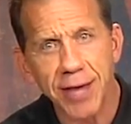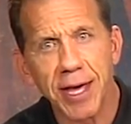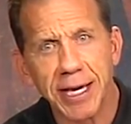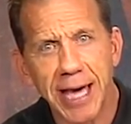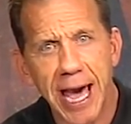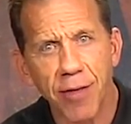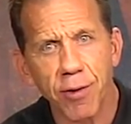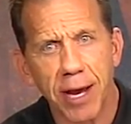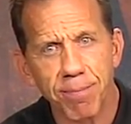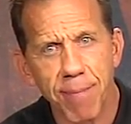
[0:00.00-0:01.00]
they gather
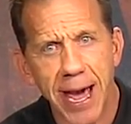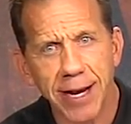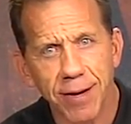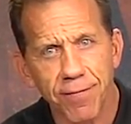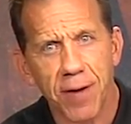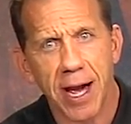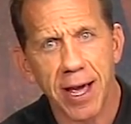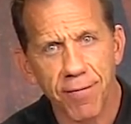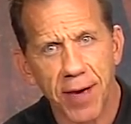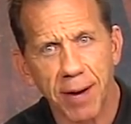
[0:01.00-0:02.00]
and magnify
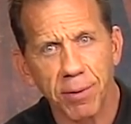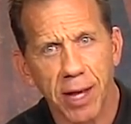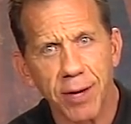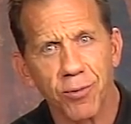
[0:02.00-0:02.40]
available light